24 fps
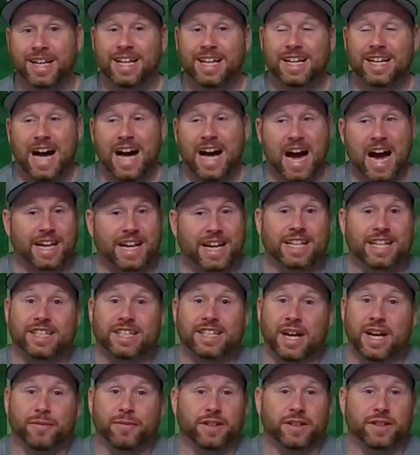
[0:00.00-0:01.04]
I could
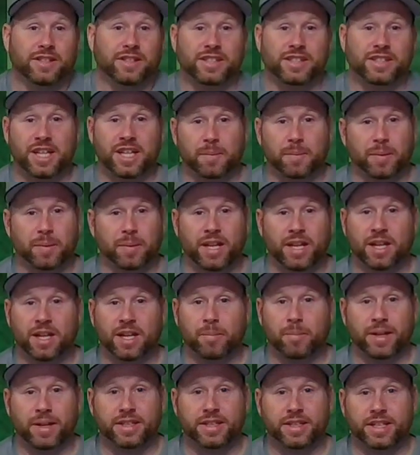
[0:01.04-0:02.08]
definitely see it being a
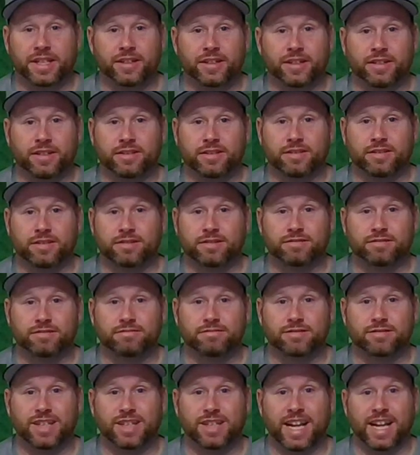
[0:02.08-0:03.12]
big deal
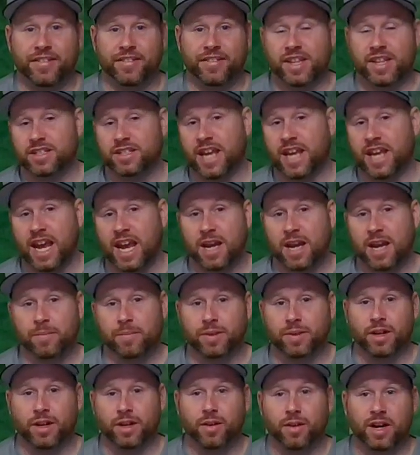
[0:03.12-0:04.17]
in this game. You
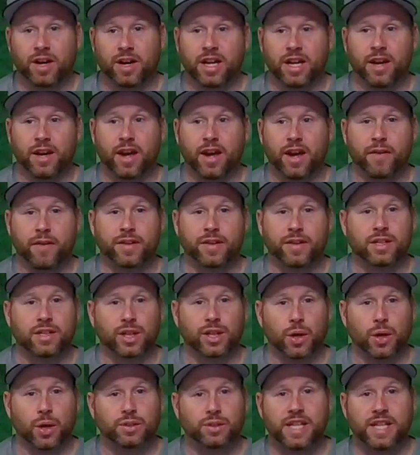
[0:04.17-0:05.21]
know, if it's
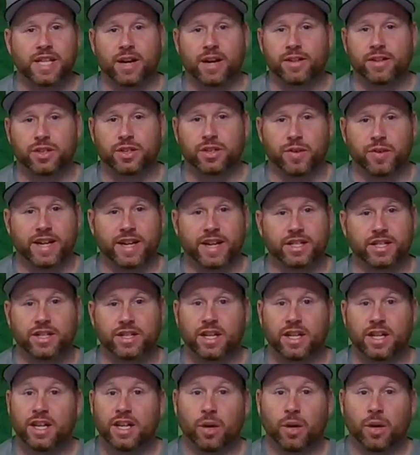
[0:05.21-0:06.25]
close down the stretch,
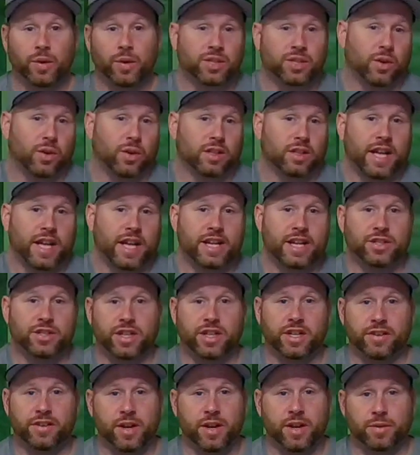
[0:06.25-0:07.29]
we saw it last
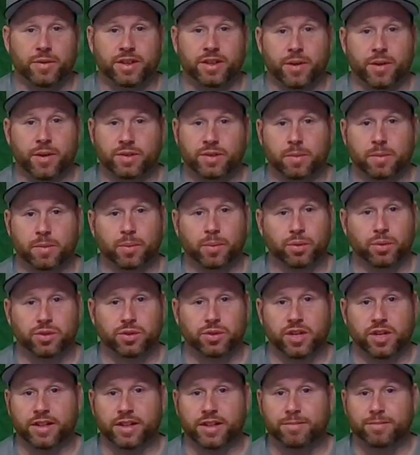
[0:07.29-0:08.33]
year. There was a
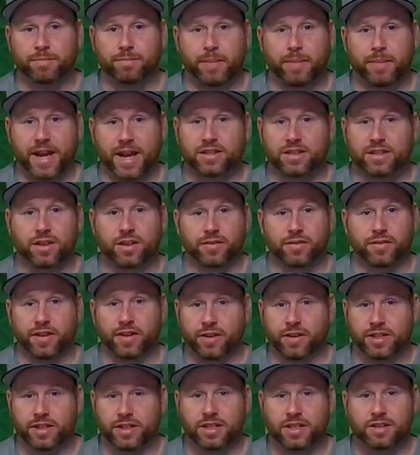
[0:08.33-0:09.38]
bullshit pass
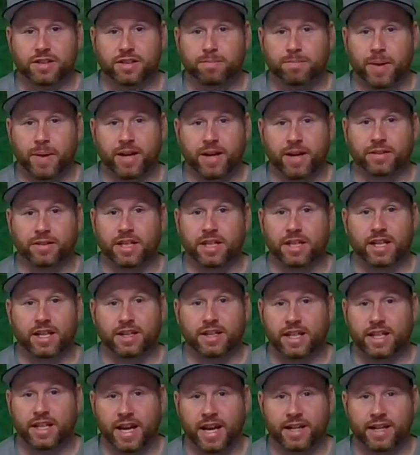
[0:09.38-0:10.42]
interference penalty at
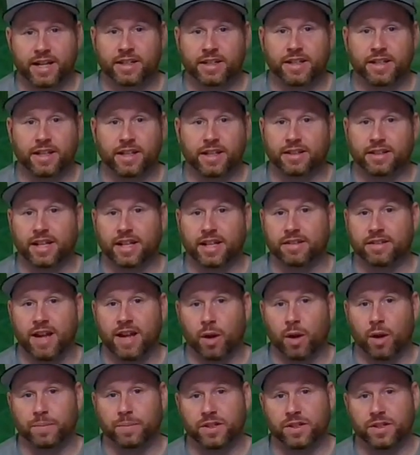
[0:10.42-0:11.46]
the end that
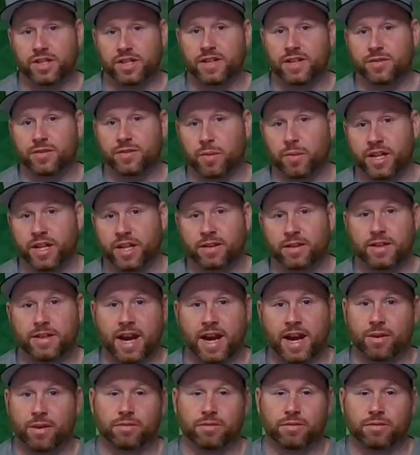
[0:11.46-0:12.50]
helped the Chiefs win.
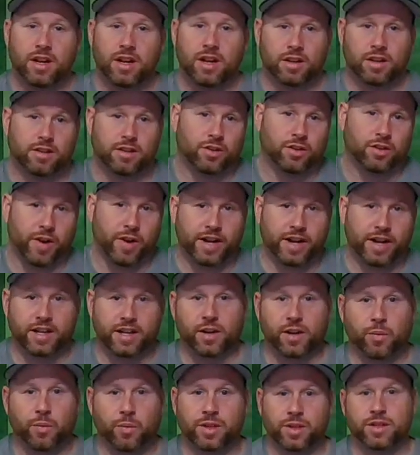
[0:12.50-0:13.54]
Now, granted,
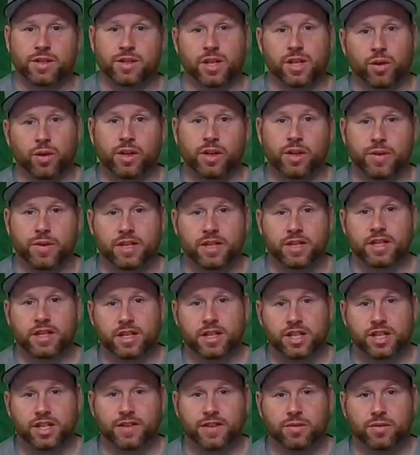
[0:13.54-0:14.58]
it wasn't the only reason the
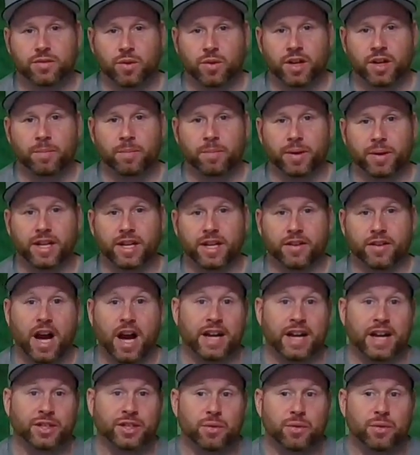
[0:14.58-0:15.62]
Chiefs won, but I
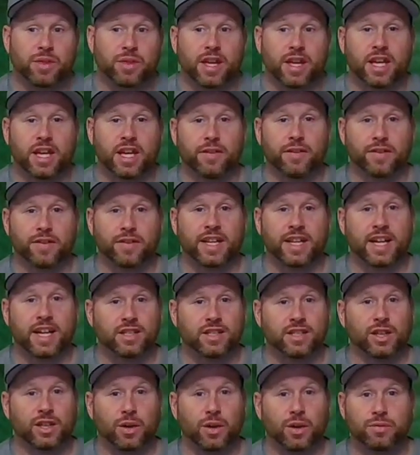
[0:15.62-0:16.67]
do think if it gets
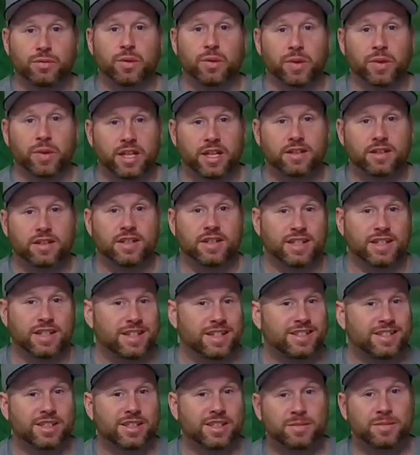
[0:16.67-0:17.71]
close, we could see
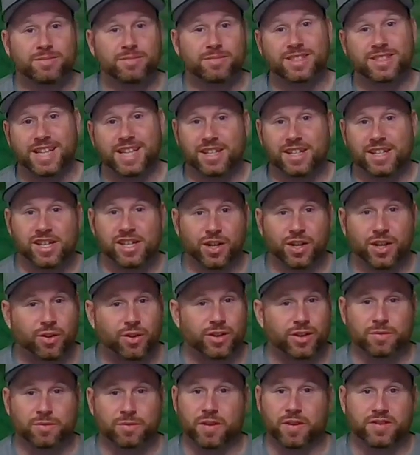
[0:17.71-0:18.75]
some sketchy
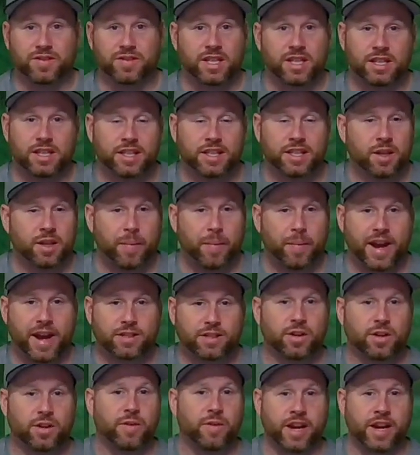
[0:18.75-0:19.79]
calls. We've seen it in the past
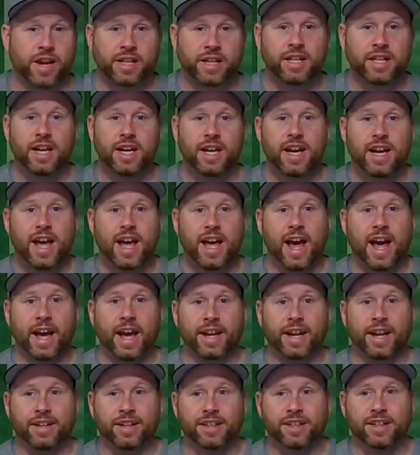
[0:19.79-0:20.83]
already.
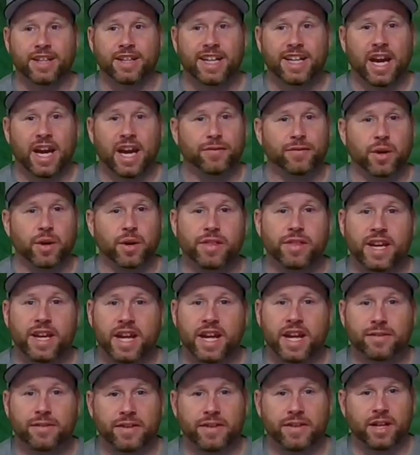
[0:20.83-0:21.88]
And if you're the
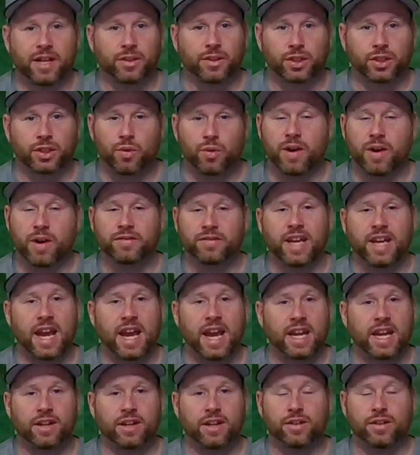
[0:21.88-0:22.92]
NFL, you have
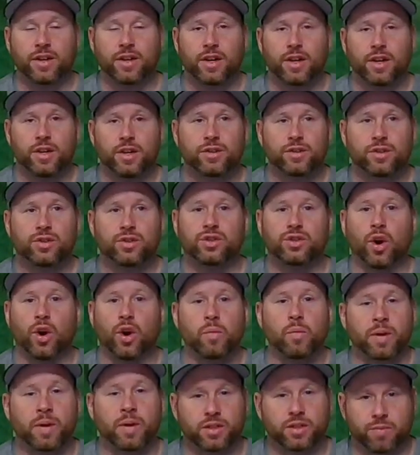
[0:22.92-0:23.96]
gained so
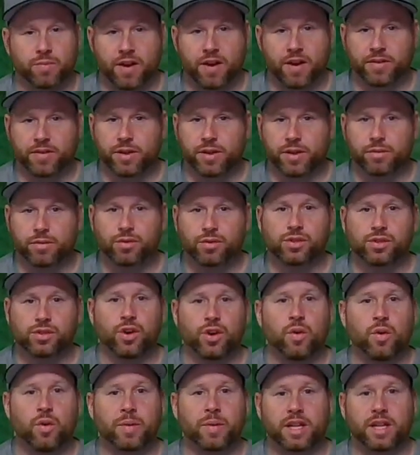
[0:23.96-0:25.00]
much revenue,
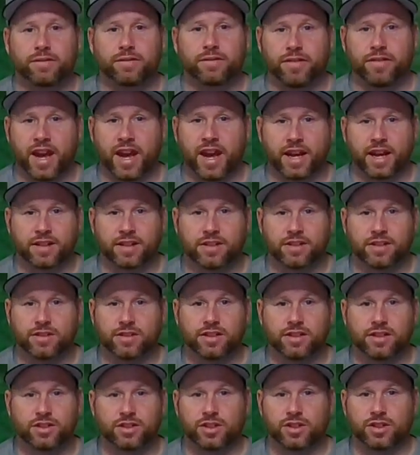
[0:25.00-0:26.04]
so many fans
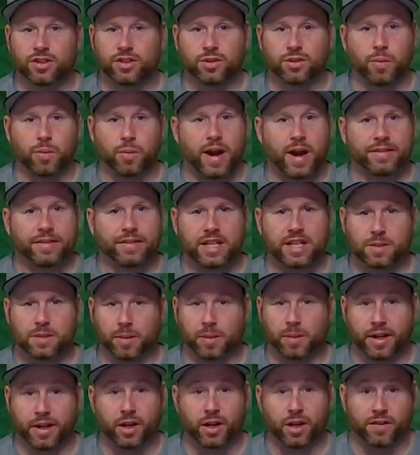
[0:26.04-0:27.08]
just throughout these
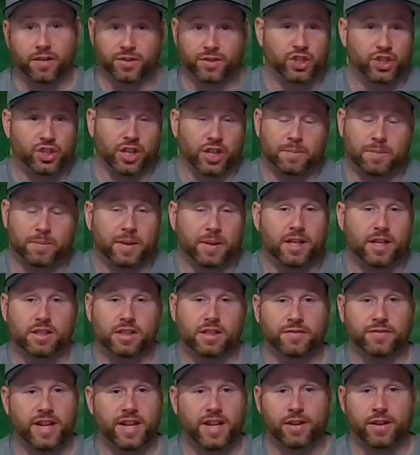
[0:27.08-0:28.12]
playoffs just because
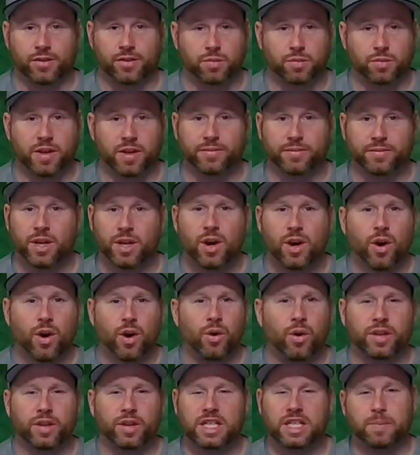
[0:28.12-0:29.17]
of Taylor Swift.
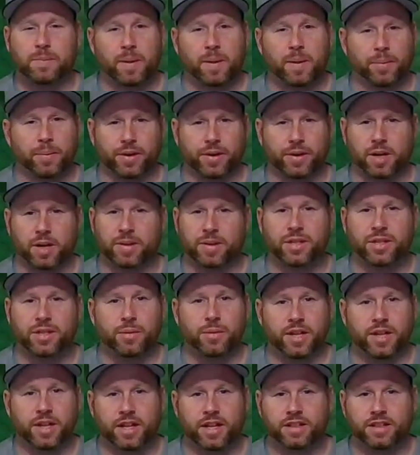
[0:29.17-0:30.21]
All these people are going to be
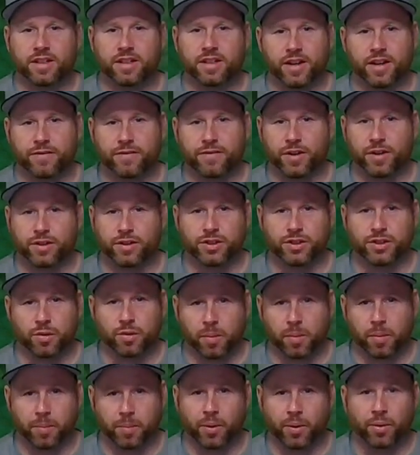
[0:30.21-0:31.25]
tuning into their first
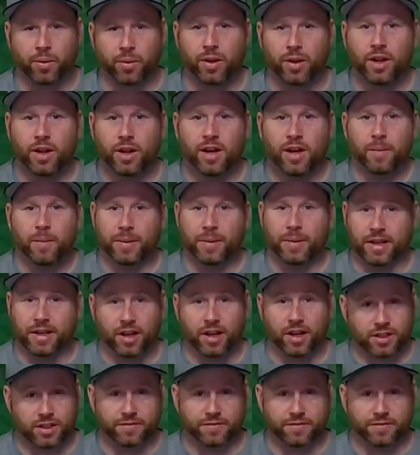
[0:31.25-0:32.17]
Super Bowl because of